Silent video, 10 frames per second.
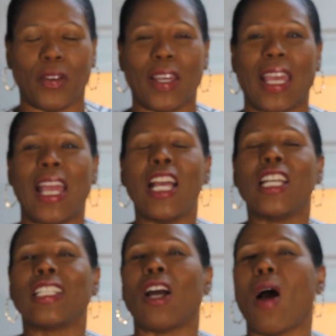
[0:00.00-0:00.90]
Okay,
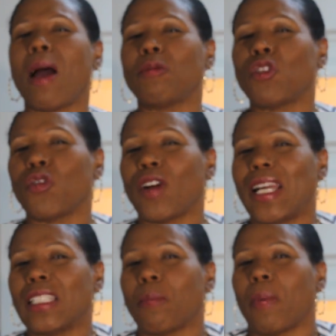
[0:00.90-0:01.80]
now I'm
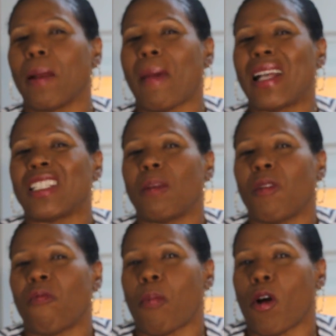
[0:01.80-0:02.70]
trying to bring back some
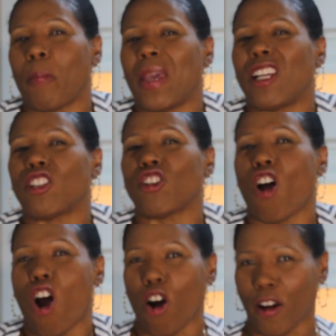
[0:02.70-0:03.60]
of
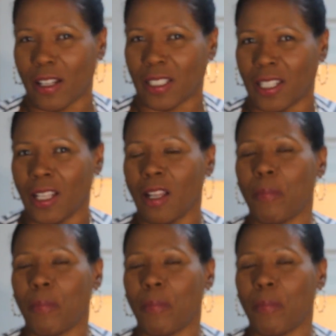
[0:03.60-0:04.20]
Barbados art,